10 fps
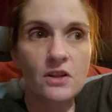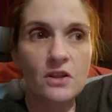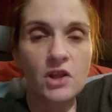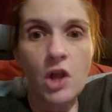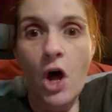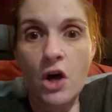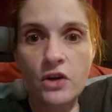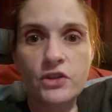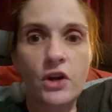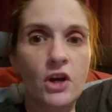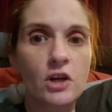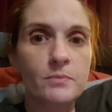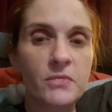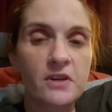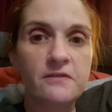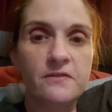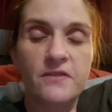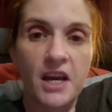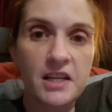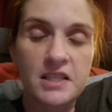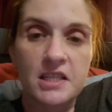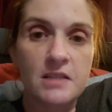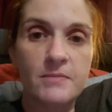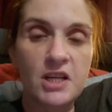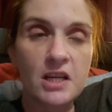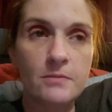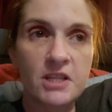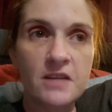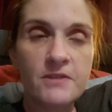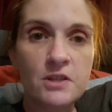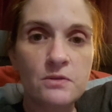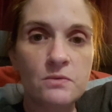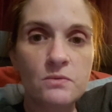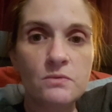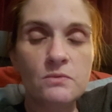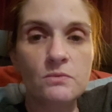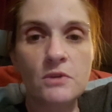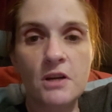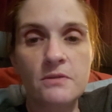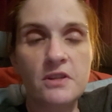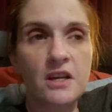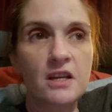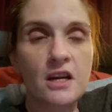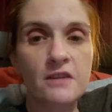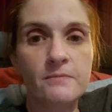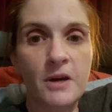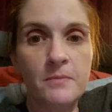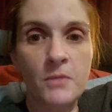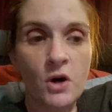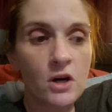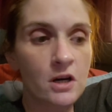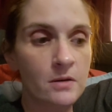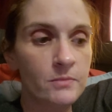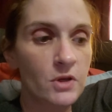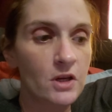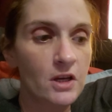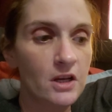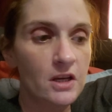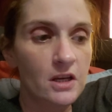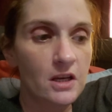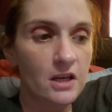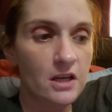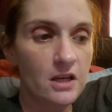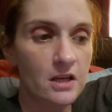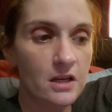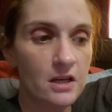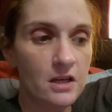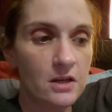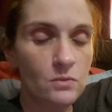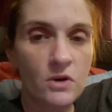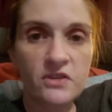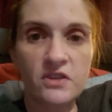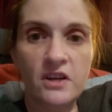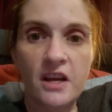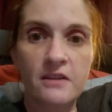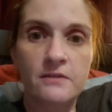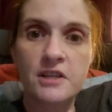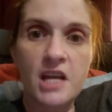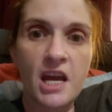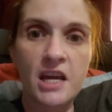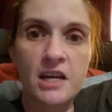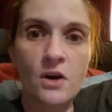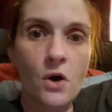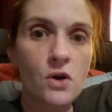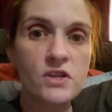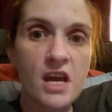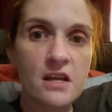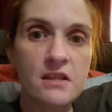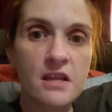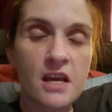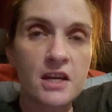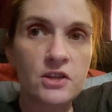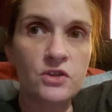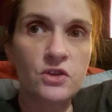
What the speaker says: long-term affected me. I mean, even when I was taking care of my mom, it wasn't an everyday, all day thing